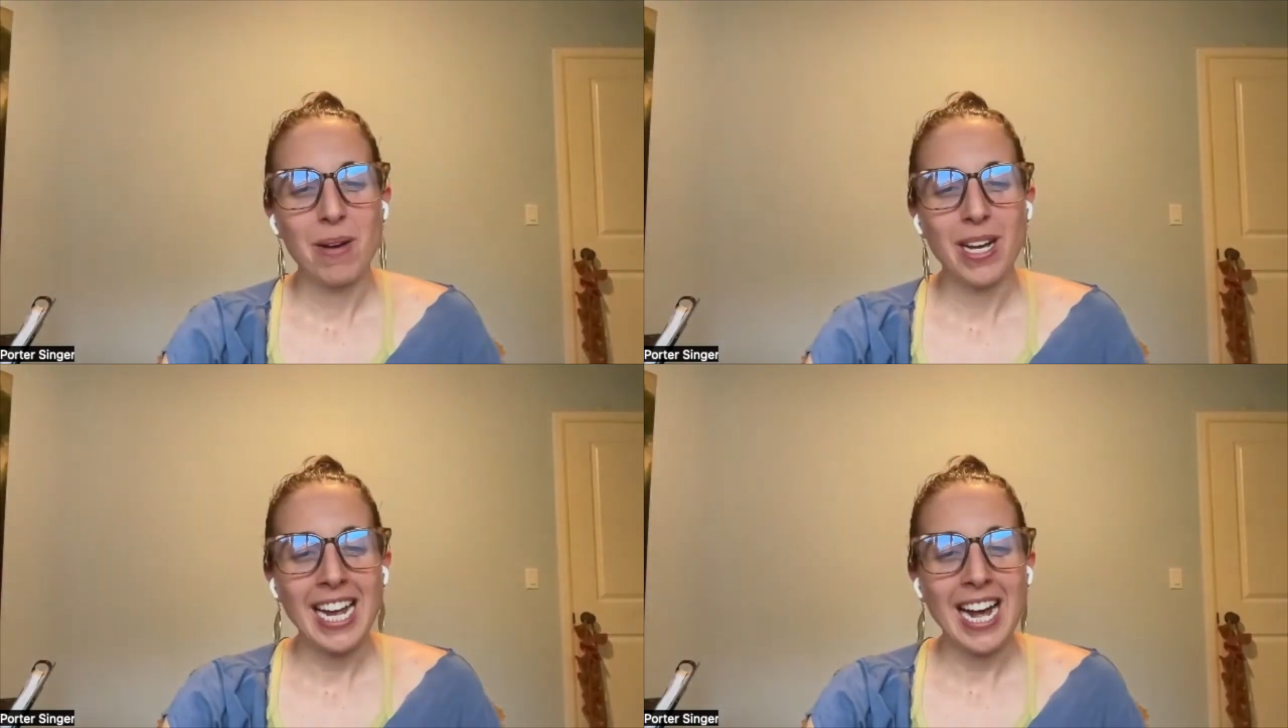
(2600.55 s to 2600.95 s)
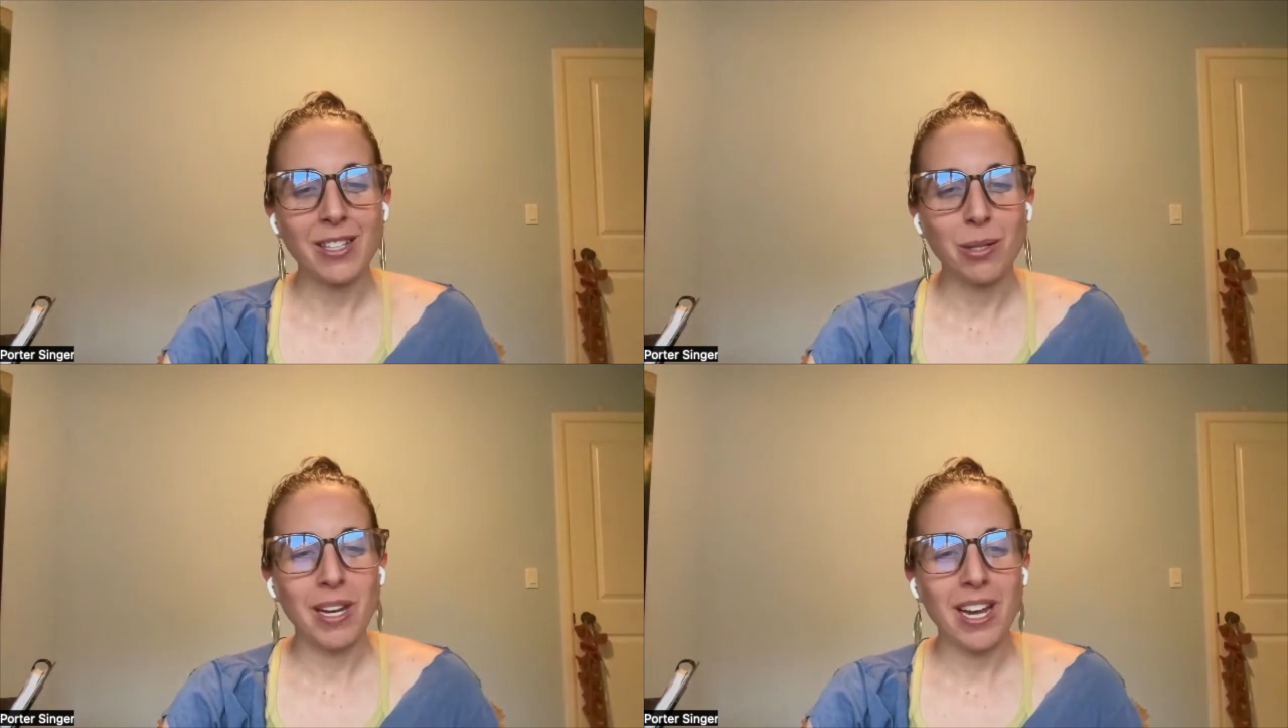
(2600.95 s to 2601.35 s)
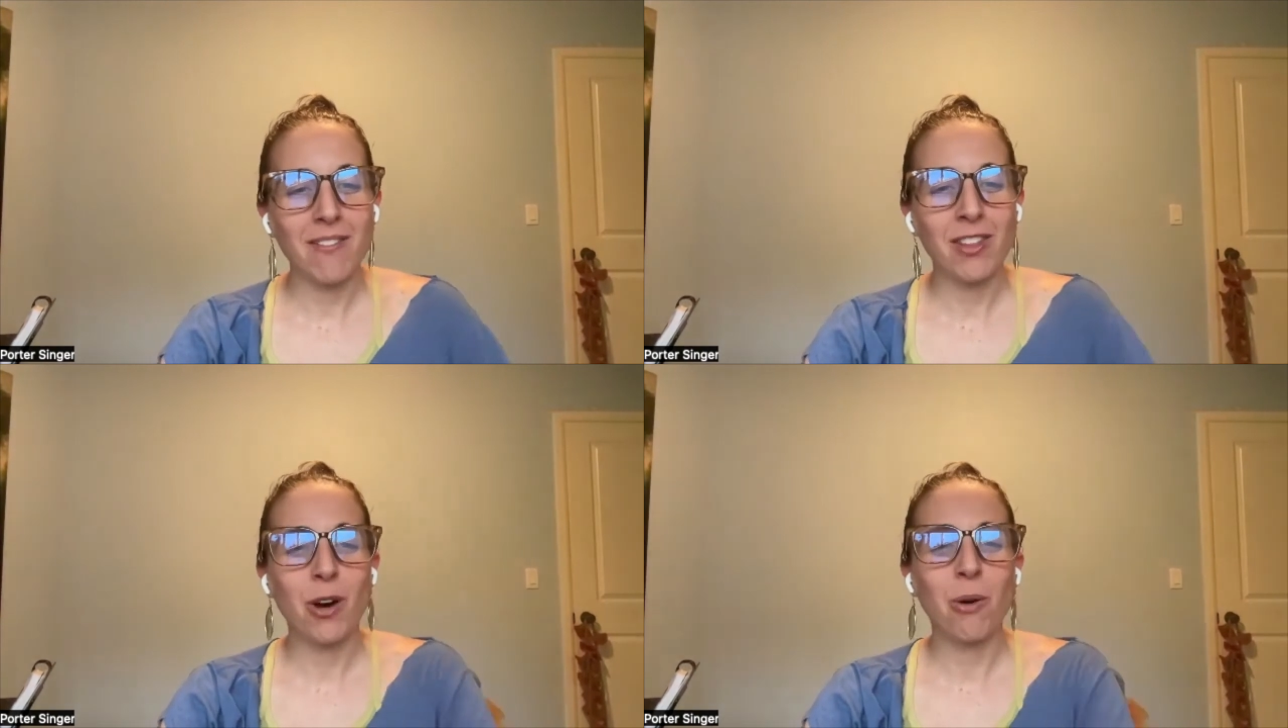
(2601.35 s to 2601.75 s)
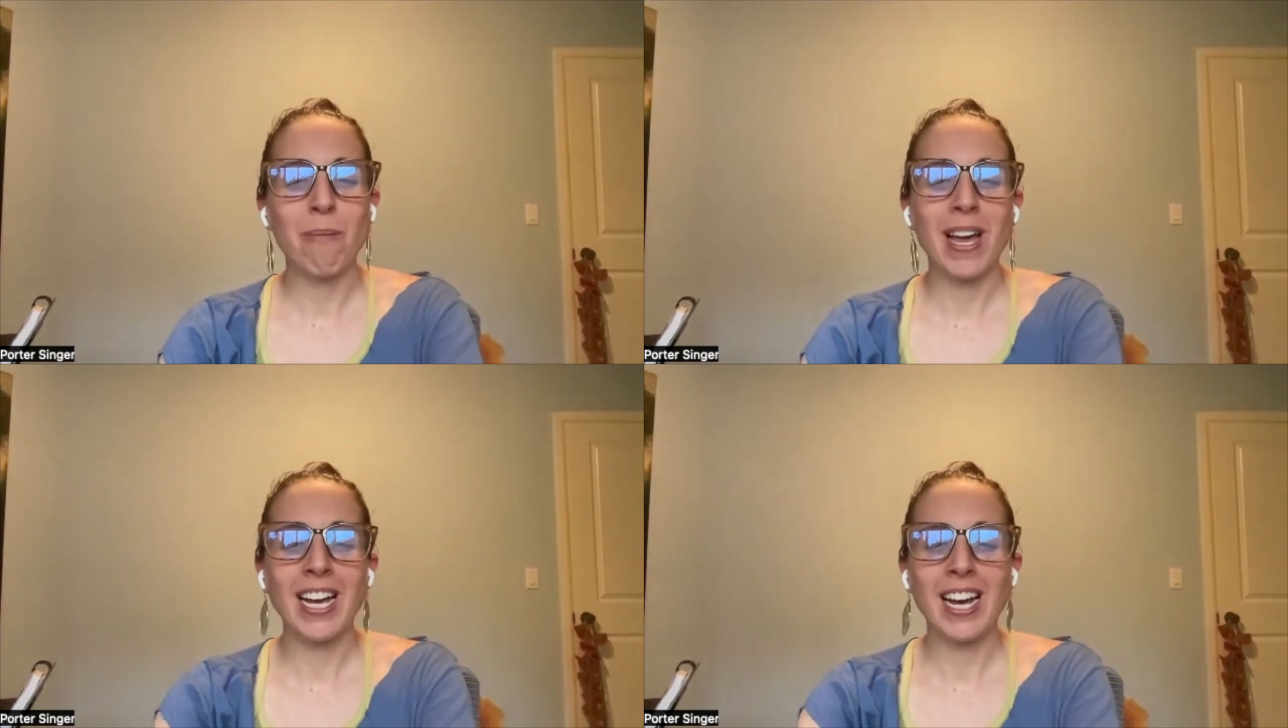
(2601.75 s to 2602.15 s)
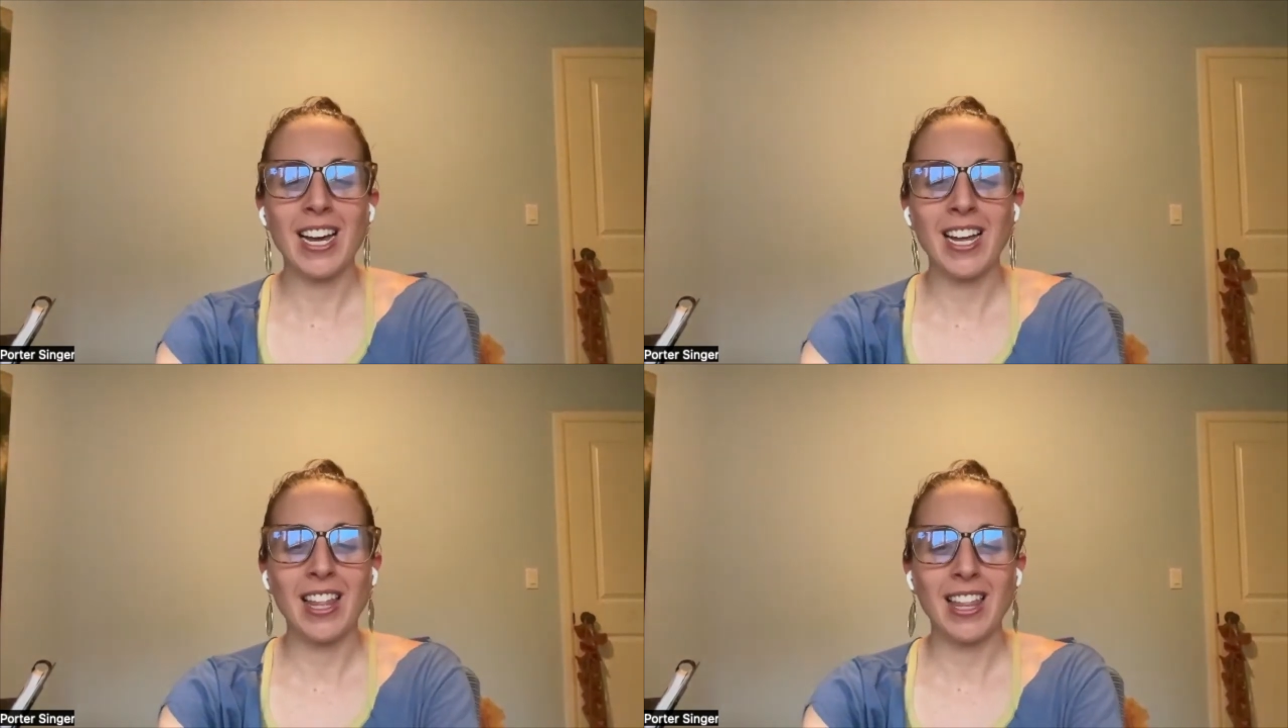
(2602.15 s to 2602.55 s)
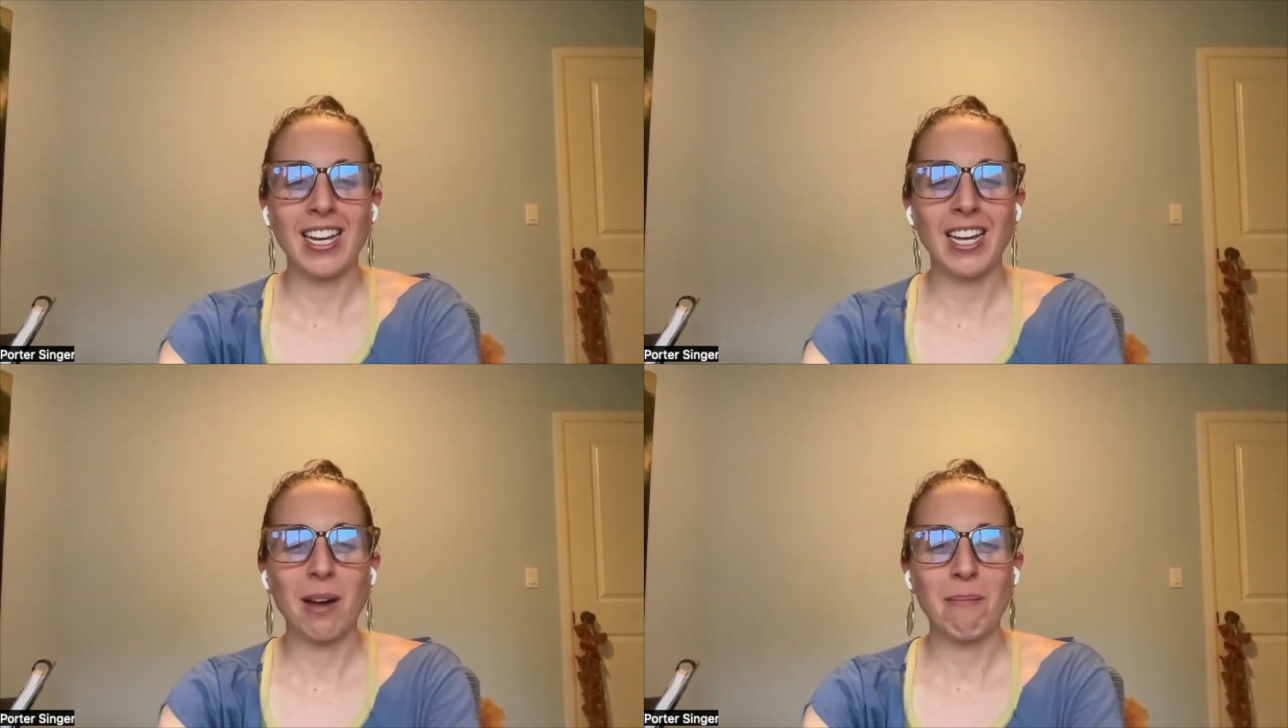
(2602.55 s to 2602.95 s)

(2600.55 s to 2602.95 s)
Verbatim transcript: But yeah, so we have the Omega thing